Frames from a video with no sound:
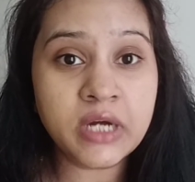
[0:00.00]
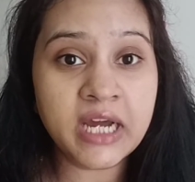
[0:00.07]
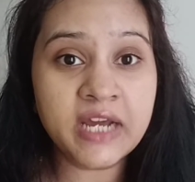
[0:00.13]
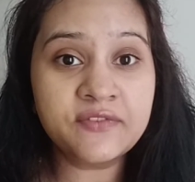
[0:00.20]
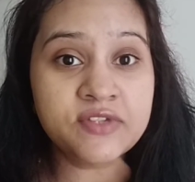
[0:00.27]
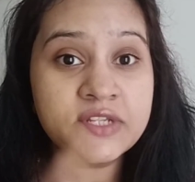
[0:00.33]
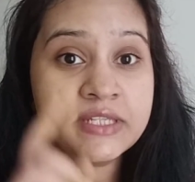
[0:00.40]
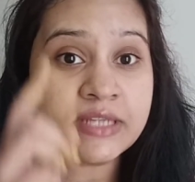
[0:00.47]

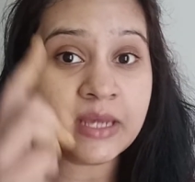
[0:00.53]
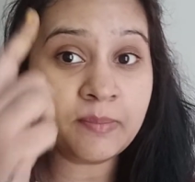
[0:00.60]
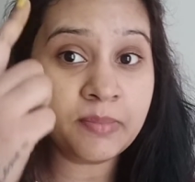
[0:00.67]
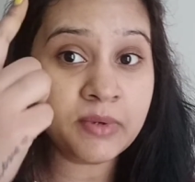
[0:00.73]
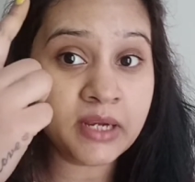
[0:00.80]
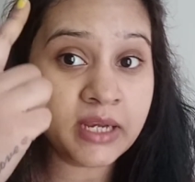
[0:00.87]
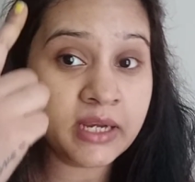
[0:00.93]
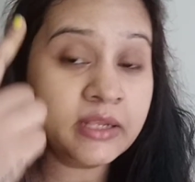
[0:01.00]
I've just
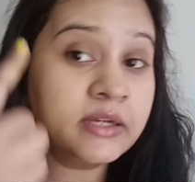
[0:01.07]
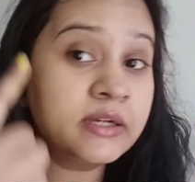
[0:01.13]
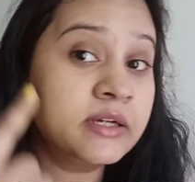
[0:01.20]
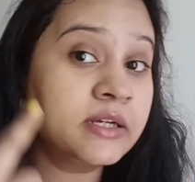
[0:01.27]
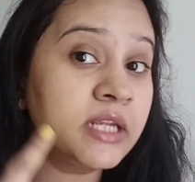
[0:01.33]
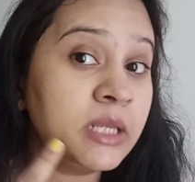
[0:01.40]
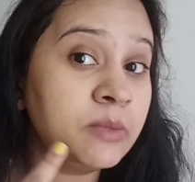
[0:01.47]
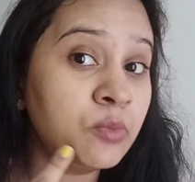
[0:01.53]
applied the
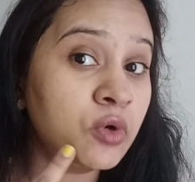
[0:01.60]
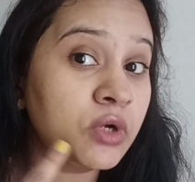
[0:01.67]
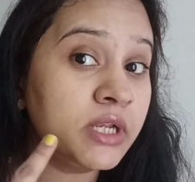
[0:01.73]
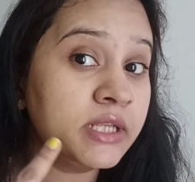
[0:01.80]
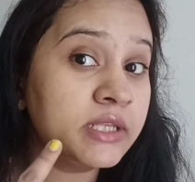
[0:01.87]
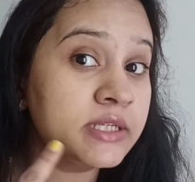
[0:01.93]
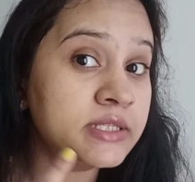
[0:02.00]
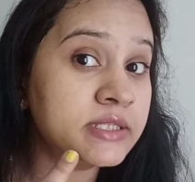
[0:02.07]
cream
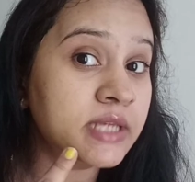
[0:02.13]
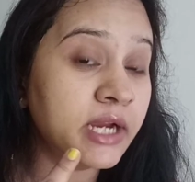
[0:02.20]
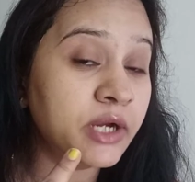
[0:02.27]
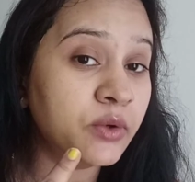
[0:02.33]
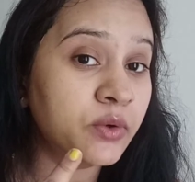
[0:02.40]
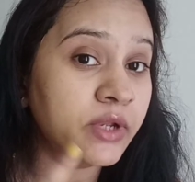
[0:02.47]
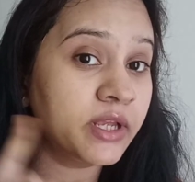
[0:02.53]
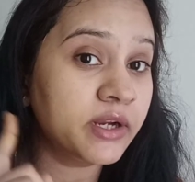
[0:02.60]
only in this side,
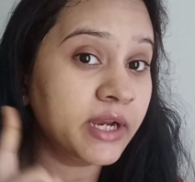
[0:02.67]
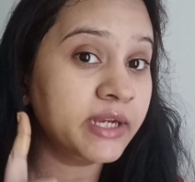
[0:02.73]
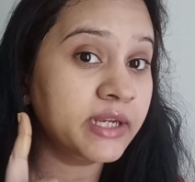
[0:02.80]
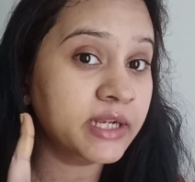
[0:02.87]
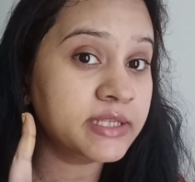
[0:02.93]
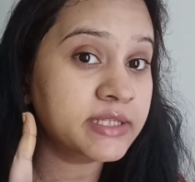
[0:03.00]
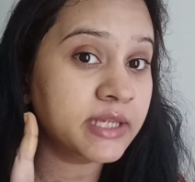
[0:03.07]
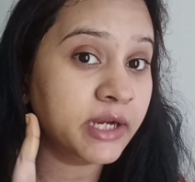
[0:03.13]
okay, right
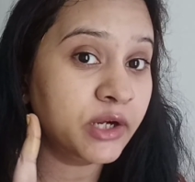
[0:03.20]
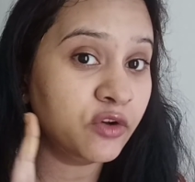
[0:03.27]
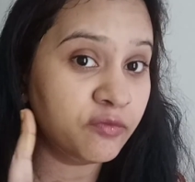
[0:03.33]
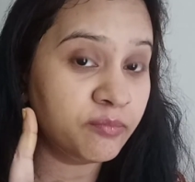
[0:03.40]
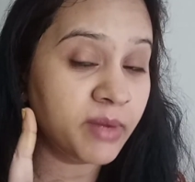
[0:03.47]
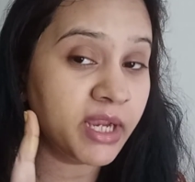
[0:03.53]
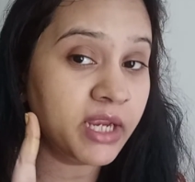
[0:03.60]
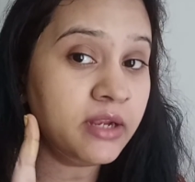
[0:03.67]
hand side of
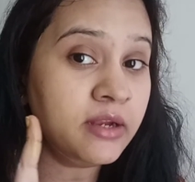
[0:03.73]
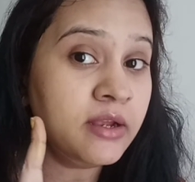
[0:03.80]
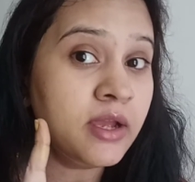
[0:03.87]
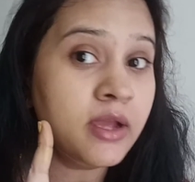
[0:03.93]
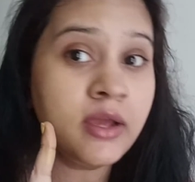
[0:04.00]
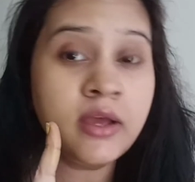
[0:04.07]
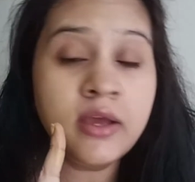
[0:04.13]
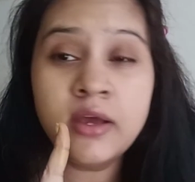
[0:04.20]
mine.
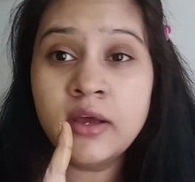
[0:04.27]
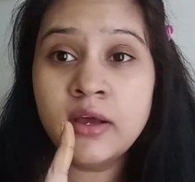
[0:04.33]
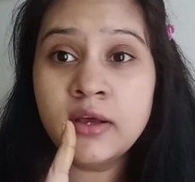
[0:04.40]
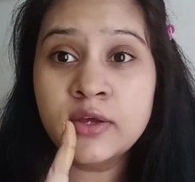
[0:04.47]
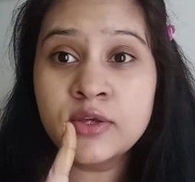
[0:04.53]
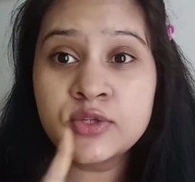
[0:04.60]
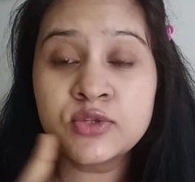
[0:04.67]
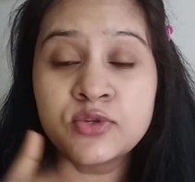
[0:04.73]

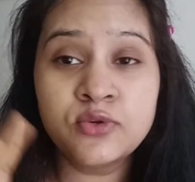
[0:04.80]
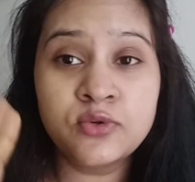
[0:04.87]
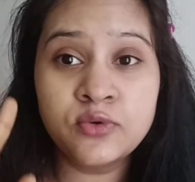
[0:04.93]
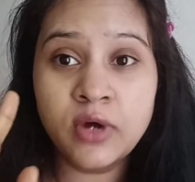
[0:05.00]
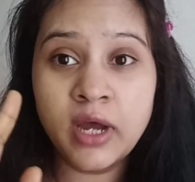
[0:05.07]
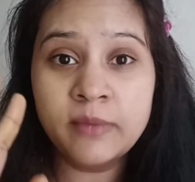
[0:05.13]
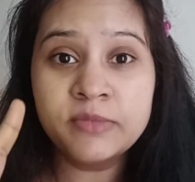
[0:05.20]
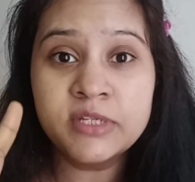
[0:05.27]
So
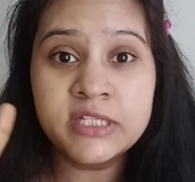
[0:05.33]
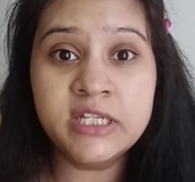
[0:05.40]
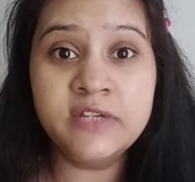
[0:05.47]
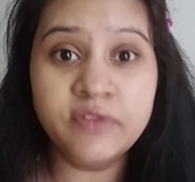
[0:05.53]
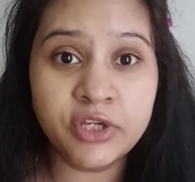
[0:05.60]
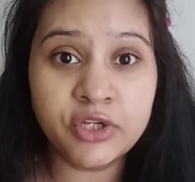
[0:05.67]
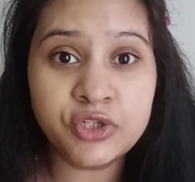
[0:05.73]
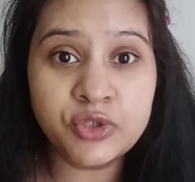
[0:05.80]
I'm just
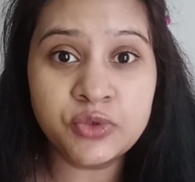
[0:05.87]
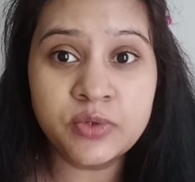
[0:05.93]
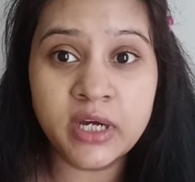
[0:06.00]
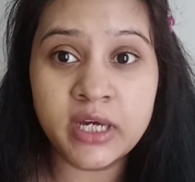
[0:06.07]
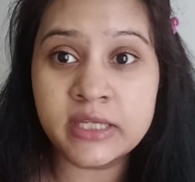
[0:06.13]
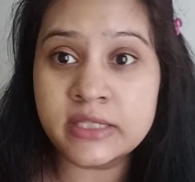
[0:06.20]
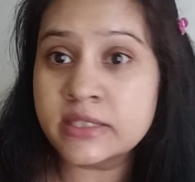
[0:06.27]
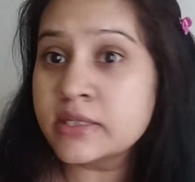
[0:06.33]
leaving it to you
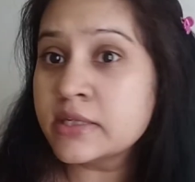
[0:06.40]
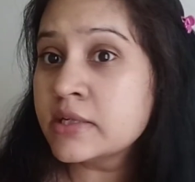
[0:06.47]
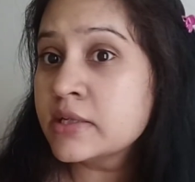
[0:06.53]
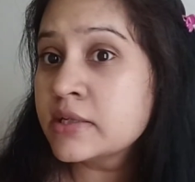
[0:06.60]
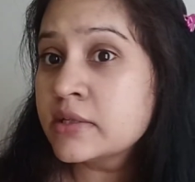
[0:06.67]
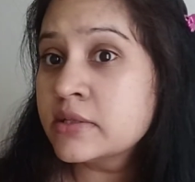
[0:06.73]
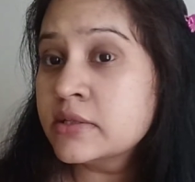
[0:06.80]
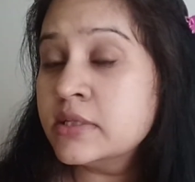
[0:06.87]
guys.
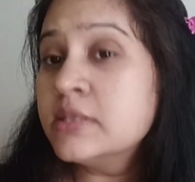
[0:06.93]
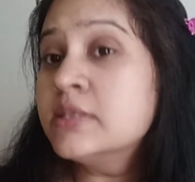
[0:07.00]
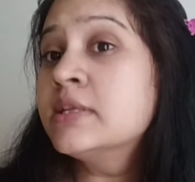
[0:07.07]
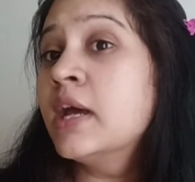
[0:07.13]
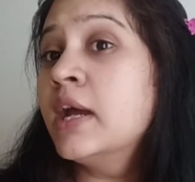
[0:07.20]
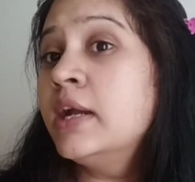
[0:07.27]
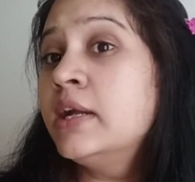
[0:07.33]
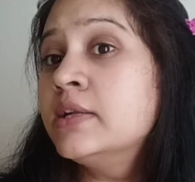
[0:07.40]
This
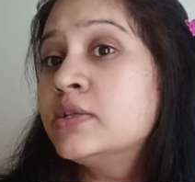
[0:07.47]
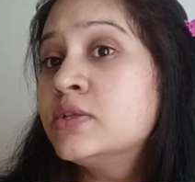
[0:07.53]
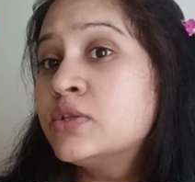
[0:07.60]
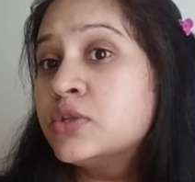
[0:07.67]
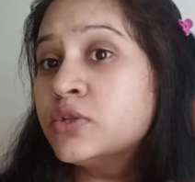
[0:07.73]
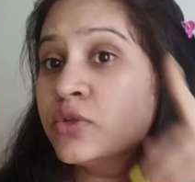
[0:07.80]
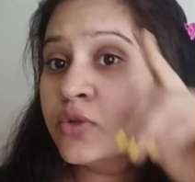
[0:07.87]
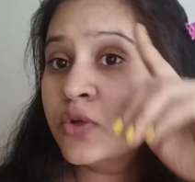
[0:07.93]
side
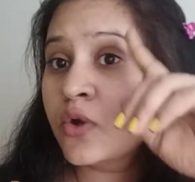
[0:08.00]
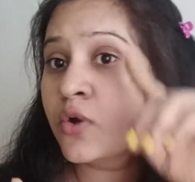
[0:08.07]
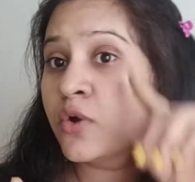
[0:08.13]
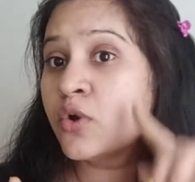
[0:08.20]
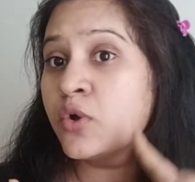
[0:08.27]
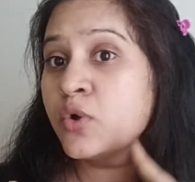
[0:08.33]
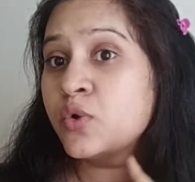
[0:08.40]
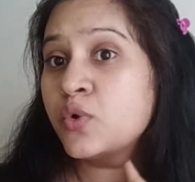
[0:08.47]
is
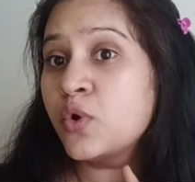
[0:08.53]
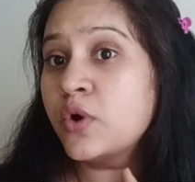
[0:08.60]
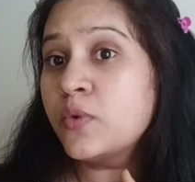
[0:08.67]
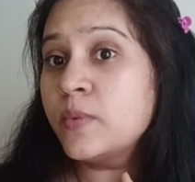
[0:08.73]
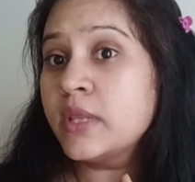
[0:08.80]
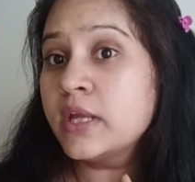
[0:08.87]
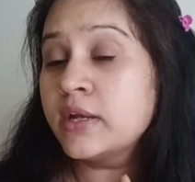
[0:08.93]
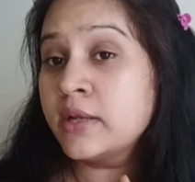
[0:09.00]
not
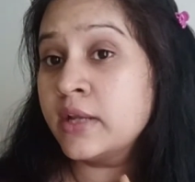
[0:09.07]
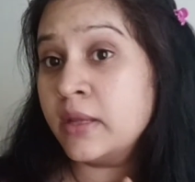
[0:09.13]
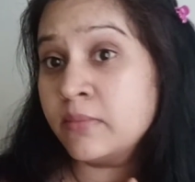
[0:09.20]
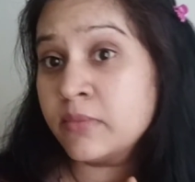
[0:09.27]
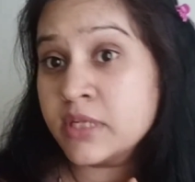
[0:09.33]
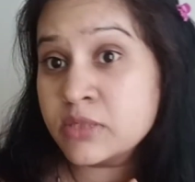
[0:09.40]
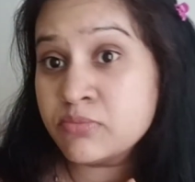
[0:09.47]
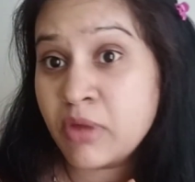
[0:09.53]
with the cream.
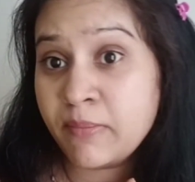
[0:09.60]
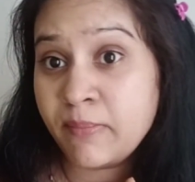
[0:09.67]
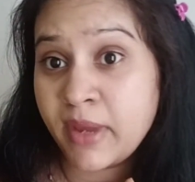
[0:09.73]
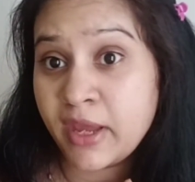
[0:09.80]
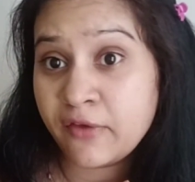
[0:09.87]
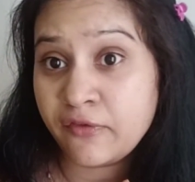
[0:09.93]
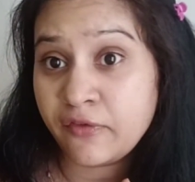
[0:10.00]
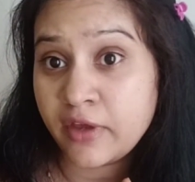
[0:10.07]
This is my
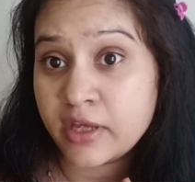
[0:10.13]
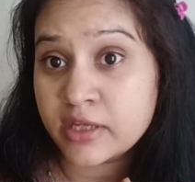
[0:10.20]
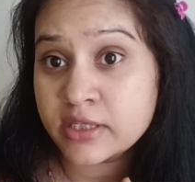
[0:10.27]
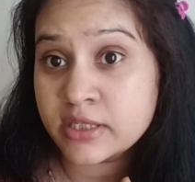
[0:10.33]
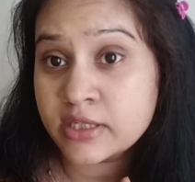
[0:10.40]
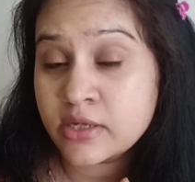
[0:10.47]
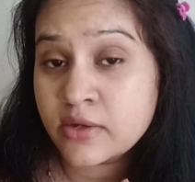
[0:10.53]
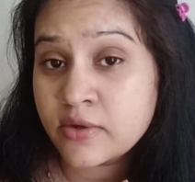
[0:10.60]
bare face.